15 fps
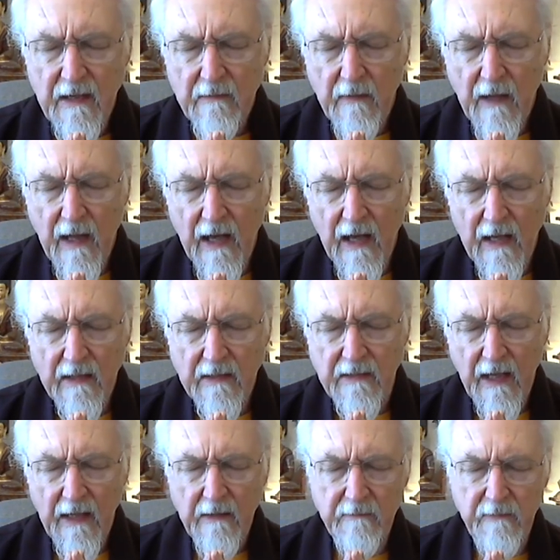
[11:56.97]
may I
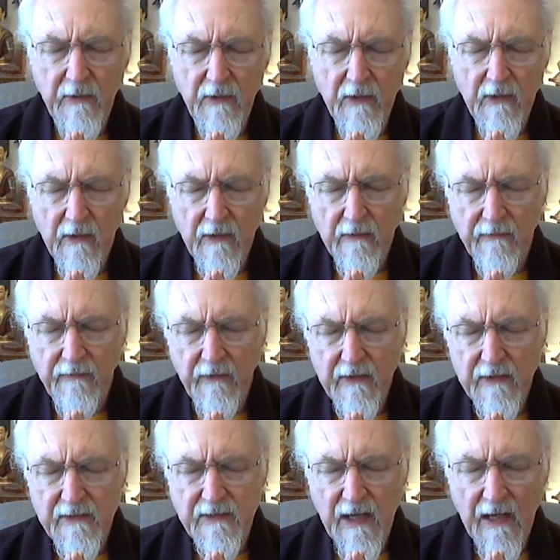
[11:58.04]
attain Buddhahood for
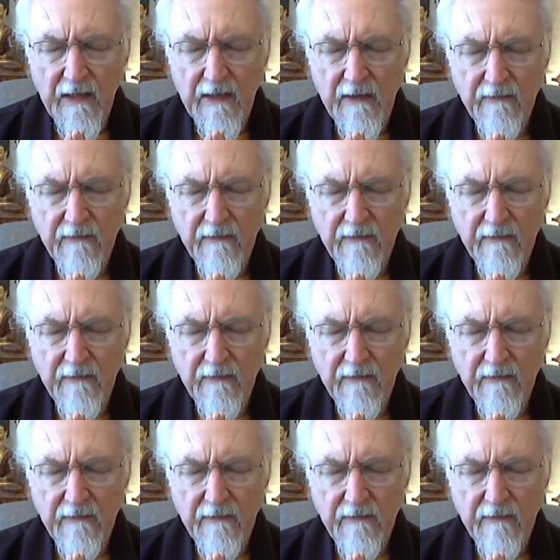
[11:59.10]
the sake